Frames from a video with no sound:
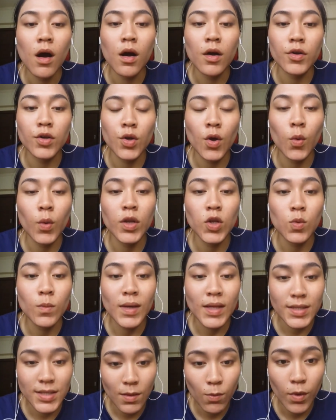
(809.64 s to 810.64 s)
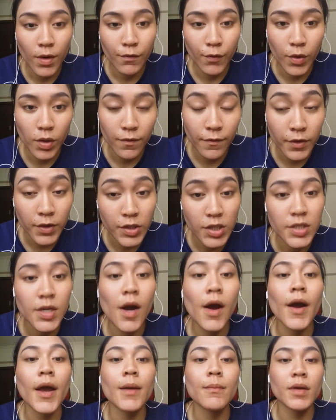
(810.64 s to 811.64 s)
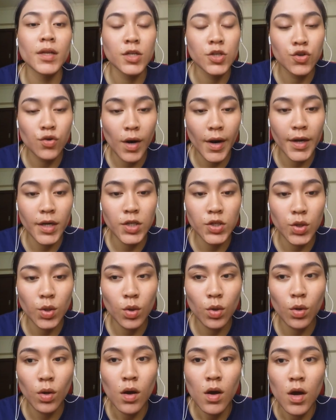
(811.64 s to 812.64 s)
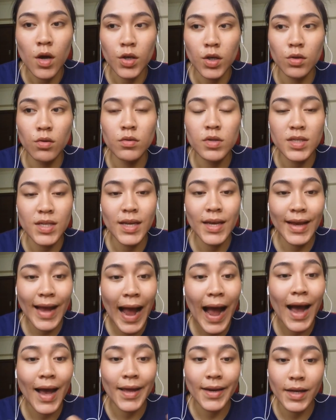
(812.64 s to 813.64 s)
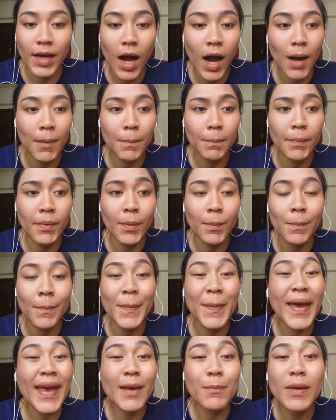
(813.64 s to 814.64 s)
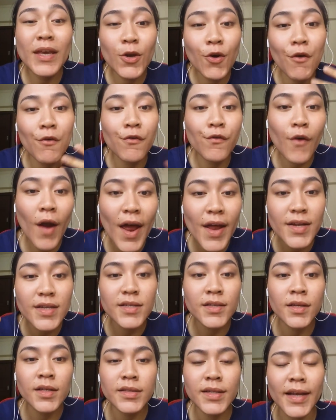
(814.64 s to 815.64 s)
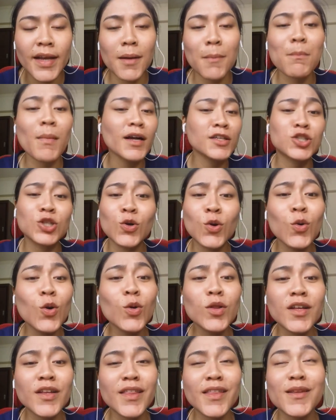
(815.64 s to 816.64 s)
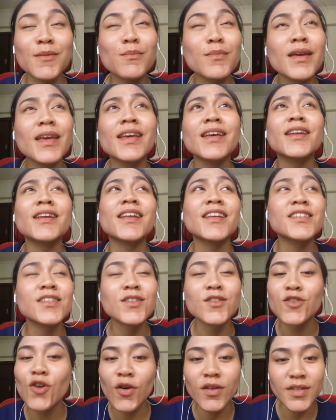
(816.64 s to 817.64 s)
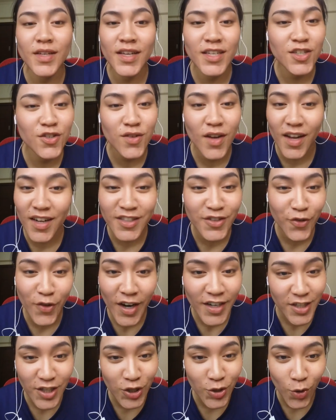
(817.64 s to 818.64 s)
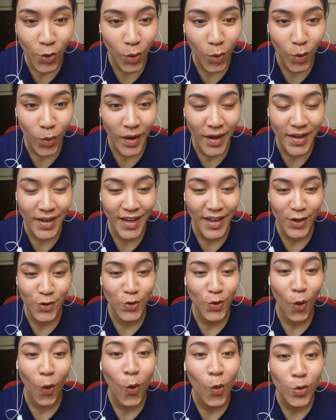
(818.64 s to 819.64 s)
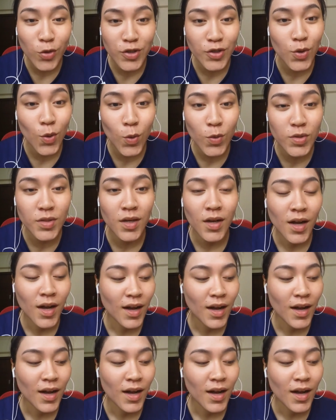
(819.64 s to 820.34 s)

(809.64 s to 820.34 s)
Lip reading: When you meet someone for the first time and trying to, say ka and kap, but maybe your friends are like much cooler than me and as not as traditional and like, old souls